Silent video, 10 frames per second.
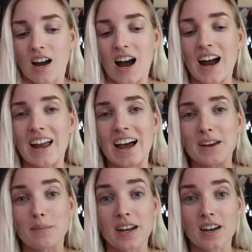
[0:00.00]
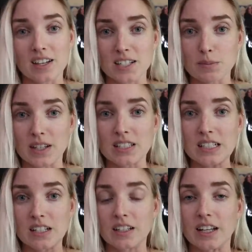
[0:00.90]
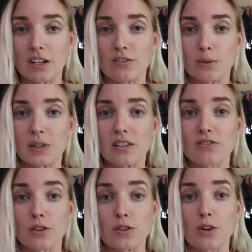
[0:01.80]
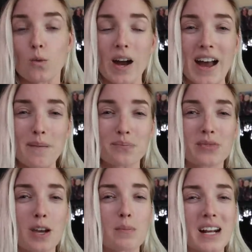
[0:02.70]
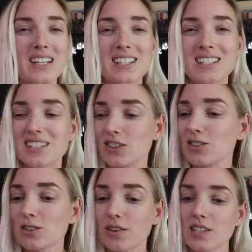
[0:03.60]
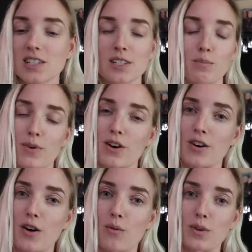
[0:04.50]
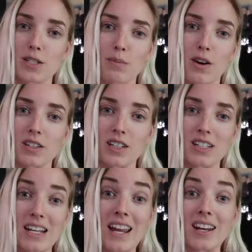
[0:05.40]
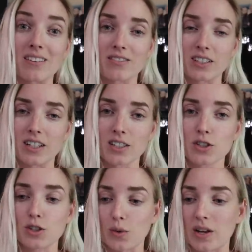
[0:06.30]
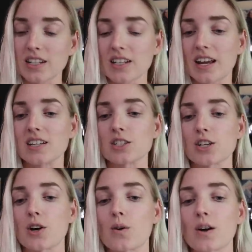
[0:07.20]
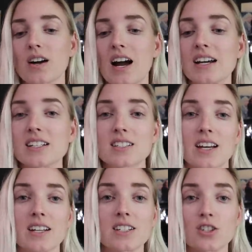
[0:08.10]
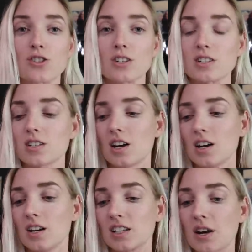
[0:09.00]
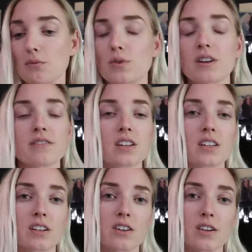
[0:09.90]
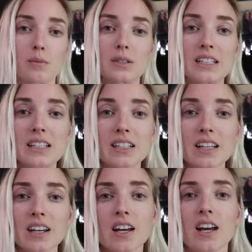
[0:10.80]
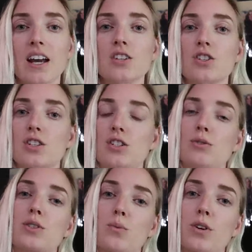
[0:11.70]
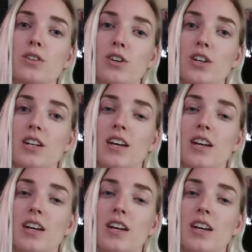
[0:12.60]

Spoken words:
I had my husband click for me further away, but I still noticed this bird responded negatively to it, and so I decided to just get rid of the clicker completely and just use the word good.